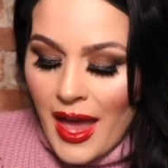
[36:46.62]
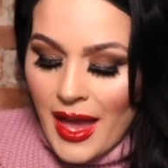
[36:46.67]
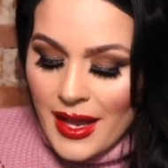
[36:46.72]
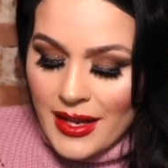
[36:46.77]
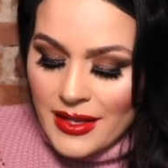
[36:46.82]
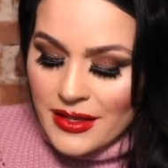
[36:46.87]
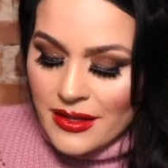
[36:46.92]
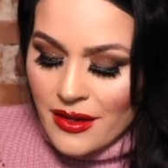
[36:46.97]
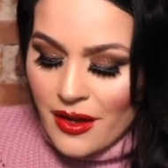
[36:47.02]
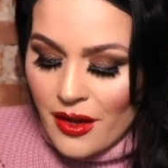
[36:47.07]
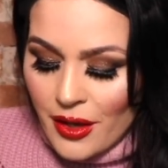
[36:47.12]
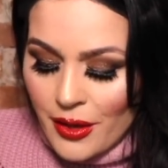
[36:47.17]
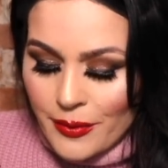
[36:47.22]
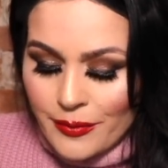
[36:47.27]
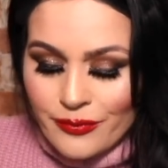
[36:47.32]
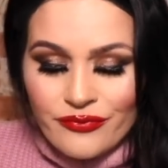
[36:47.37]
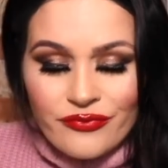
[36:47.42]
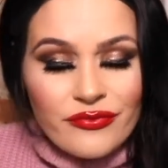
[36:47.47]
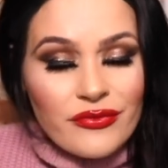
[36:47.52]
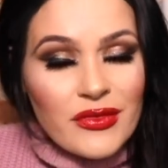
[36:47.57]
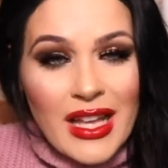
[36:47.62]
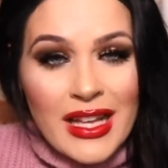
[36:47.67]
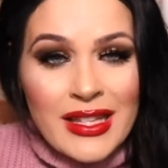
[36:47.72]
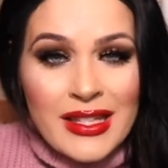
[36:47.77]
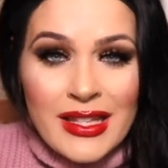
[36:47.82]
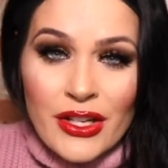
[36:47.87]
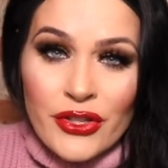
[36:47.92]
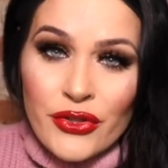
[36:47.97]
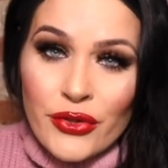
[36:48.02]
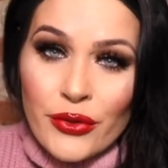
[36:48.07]
And um, that's
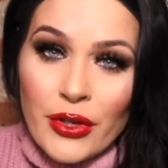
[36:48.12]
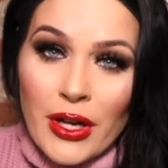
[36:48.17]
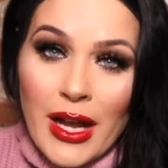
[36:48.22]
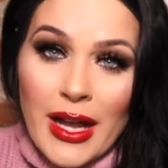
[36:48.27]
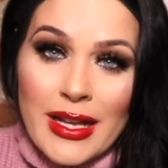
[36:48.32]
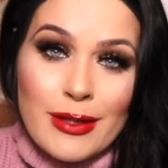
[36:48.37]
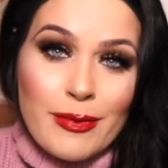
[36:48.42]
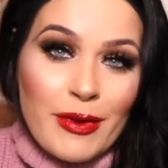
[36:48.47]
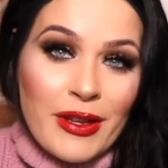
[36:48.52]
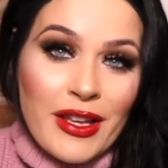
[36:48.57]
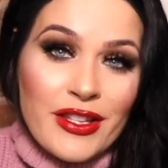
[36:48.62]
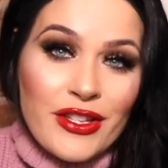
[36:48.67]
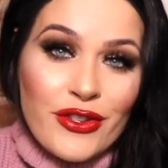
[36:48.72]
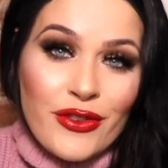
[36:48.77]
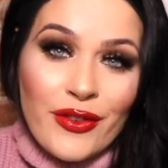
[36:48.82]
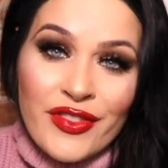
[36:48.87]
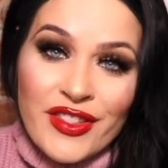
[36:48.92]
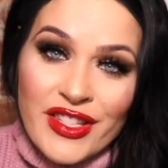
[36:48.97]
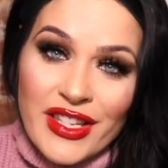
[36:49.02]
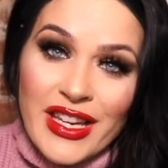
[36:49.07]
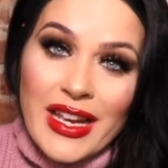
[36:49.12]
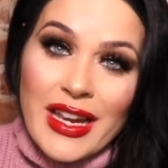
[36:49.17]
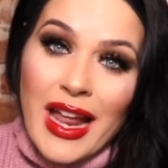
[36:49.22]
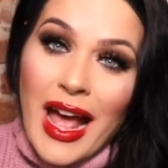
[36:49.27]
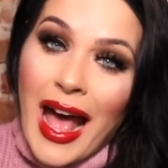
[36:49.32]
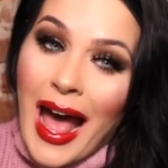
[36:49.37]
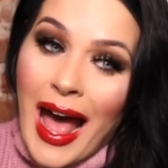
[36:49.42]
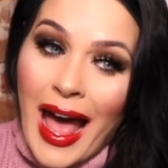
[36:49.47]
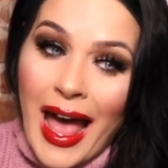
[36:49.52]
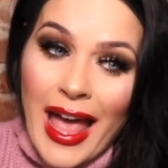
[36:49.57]
not true, guys, because you've seen,
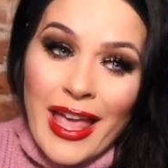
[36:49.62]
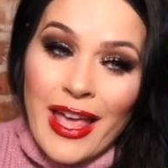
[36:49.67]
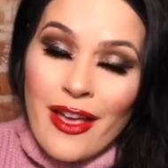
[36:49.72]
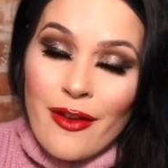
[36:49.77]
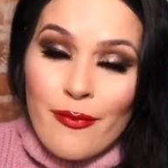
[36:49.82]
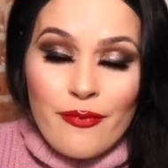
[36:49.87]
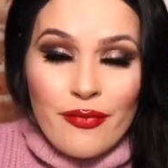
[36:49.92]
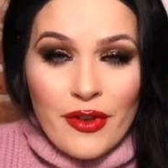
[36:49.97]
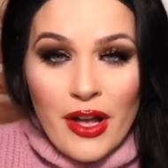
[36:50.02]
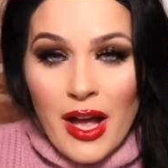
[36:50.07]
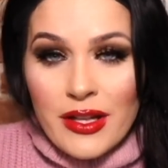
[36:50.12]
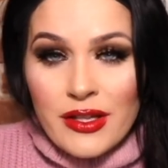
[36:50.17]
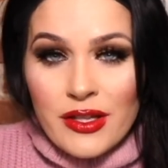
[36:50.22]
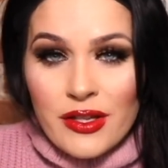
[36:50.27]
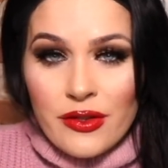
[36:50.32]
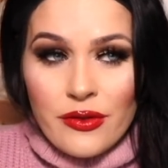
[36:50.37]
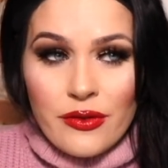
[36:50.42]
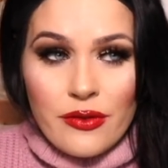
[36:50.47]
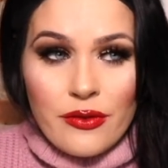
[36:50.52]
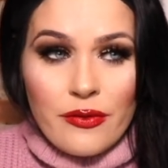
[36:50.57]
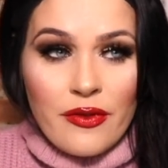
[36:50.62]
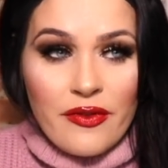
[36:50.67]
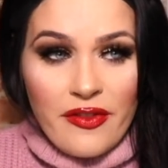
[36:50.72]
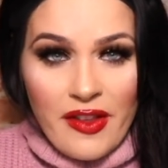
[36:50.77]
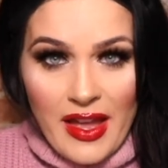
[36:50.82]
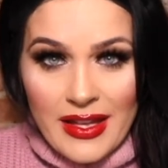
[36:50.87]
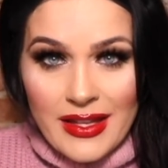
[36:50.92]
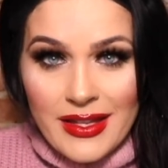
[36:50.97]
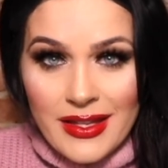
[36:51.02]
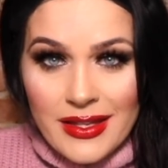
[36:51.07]
I have gone to
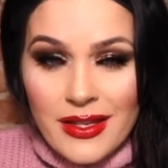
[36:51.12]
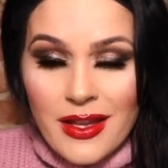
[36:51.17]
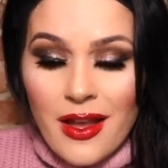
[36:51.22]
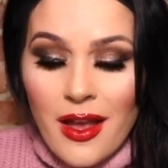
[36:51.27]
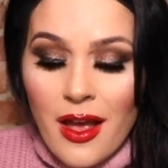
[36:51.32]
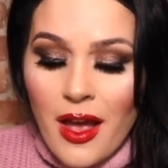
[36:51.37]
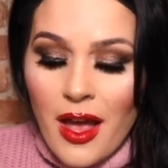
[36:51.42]
events.